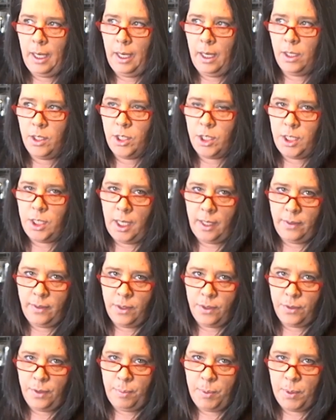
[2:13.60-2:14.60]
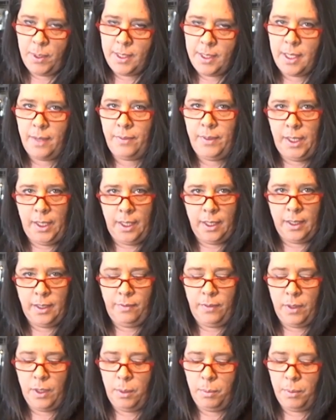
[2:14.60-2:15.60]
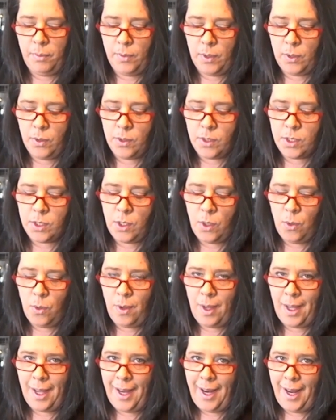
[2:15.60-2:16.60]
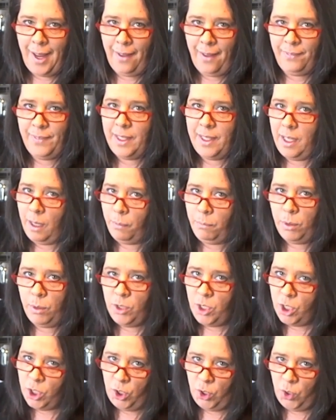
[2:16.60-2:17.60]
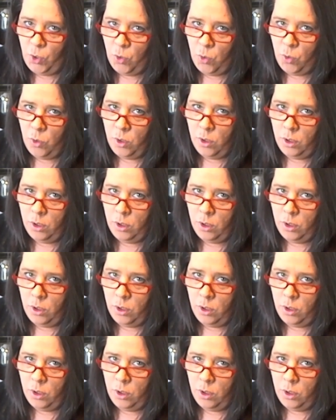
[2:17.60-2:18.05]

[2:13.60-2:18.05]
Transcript: she had the 3.7 and he had the variable volt. So I have the number 2